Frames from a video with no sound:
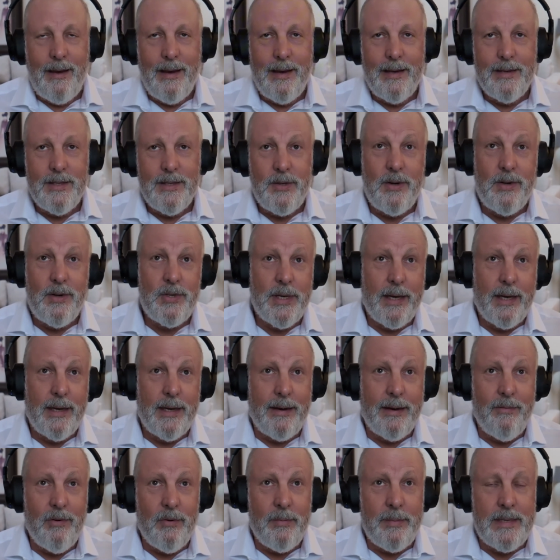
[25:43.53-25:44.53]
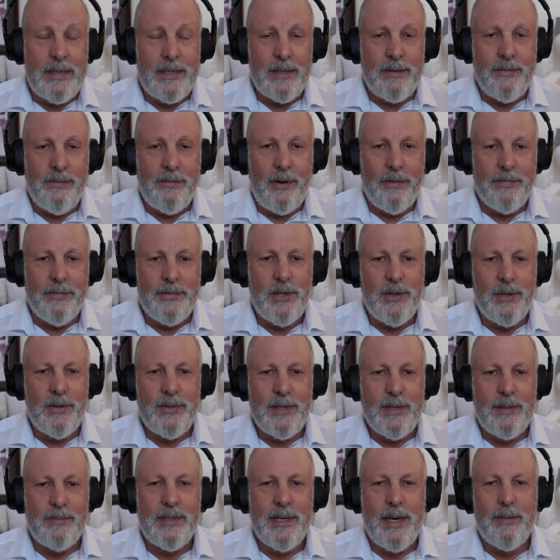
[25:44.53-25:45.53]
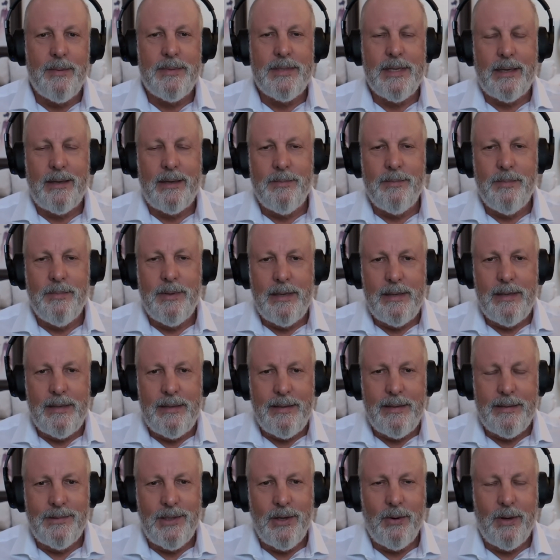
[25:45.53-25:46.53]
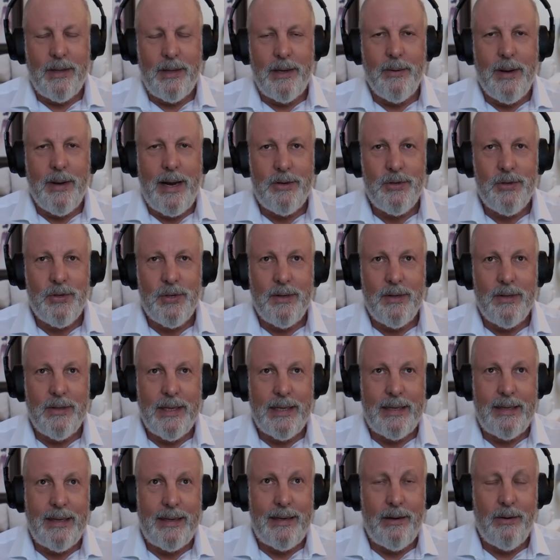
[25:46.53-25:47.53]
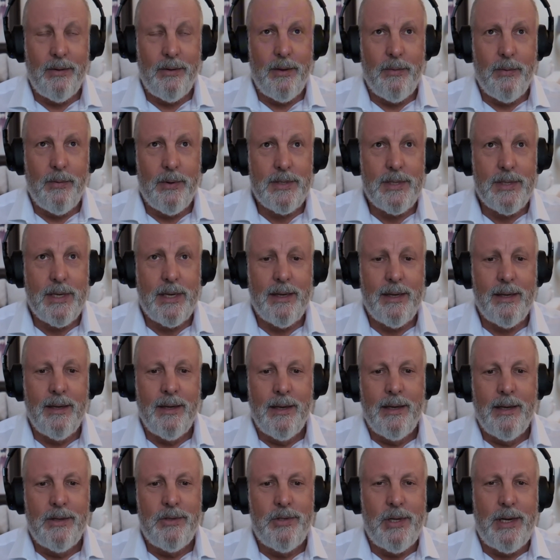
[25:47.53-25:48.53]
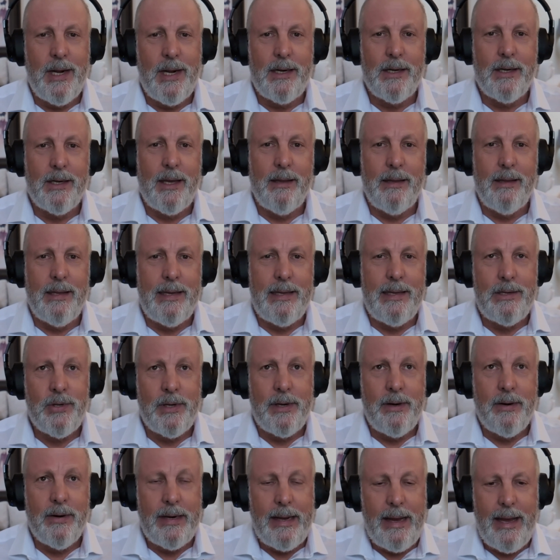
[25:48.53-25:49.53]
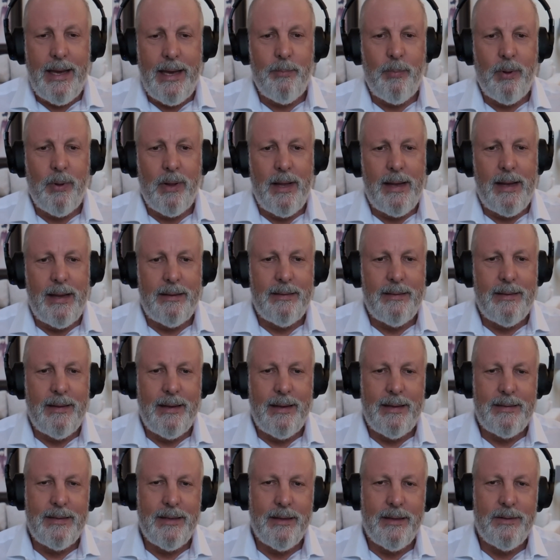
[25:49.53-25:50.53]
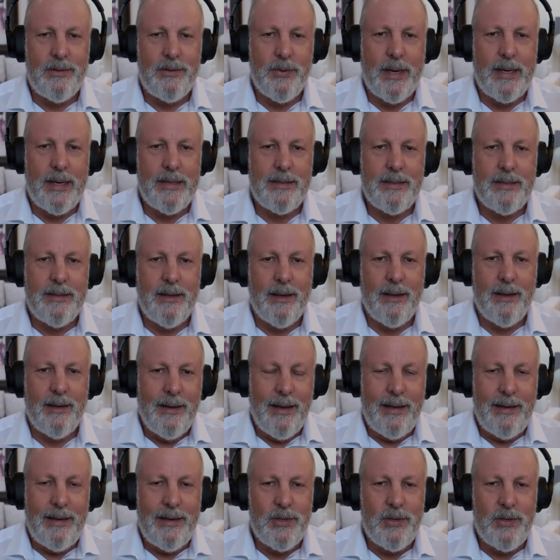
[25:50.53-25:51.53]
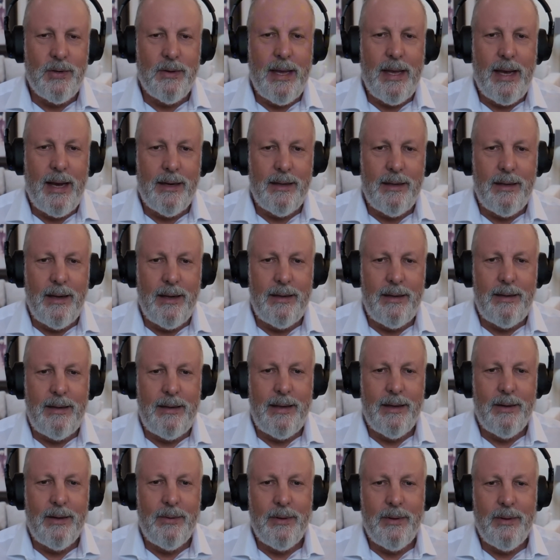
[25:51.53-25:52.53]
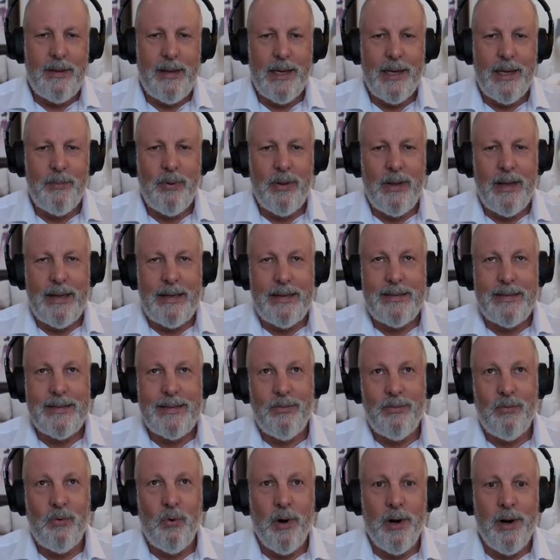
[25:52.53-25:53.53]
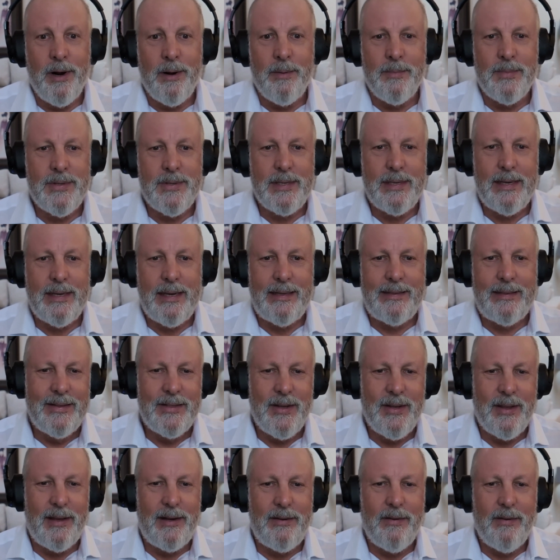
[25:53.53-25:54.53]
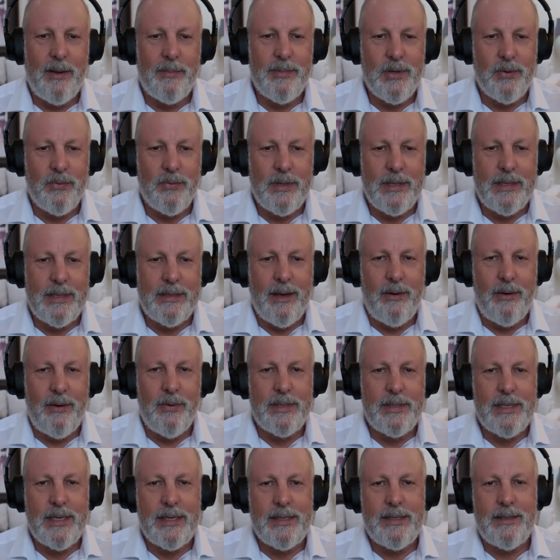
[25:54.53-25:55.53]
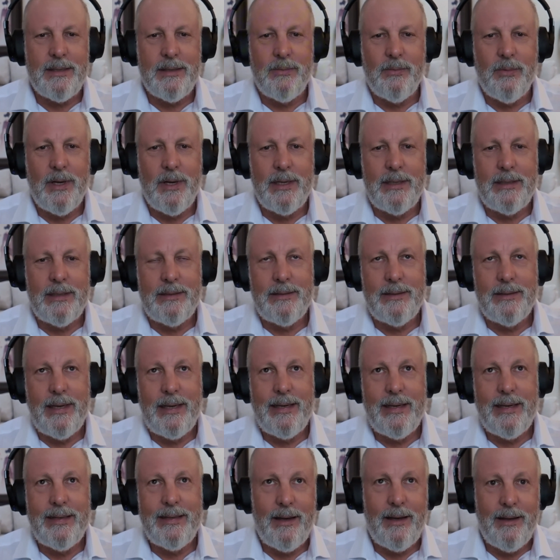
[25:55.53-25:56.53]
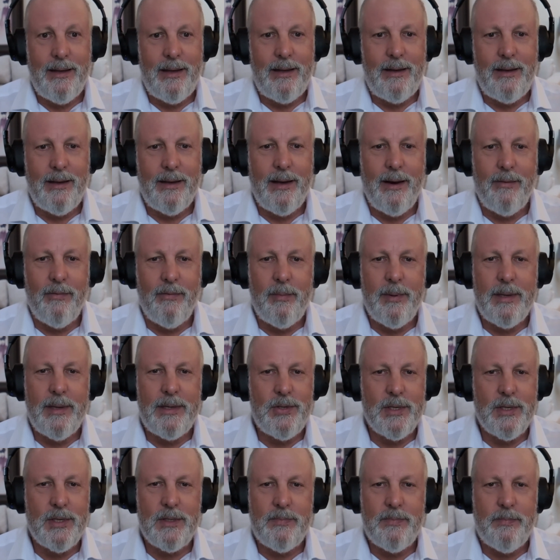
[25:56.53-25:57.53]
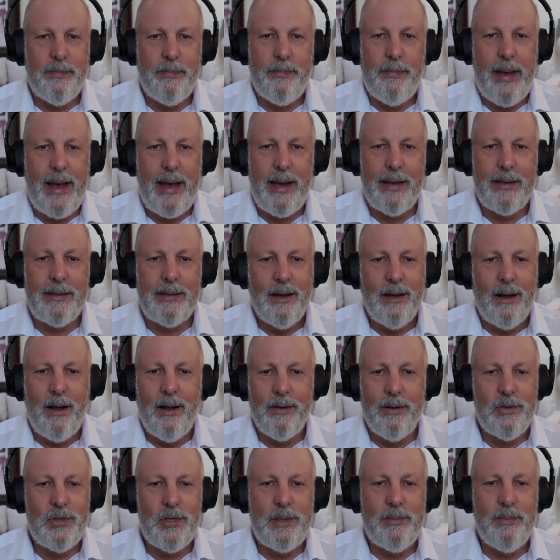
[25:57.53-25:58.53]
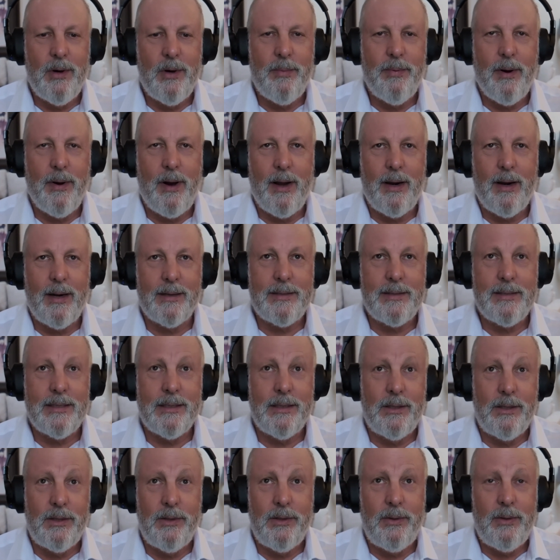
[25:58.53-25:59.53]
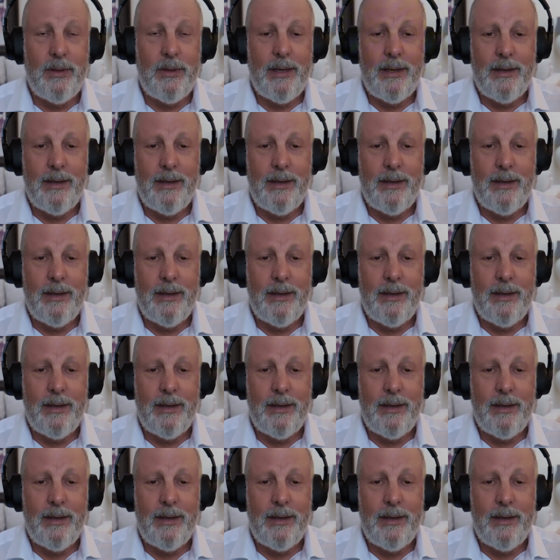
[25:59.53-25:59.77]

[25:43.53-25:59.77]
as soon as you get governments involved too, sometimes it can be totally irrational. Like I know there was a genetically engineered eggplant that addressed an issue they had in India with eggplant worms, and they developed a resistant one. And the Indian government just banned all GMO products, including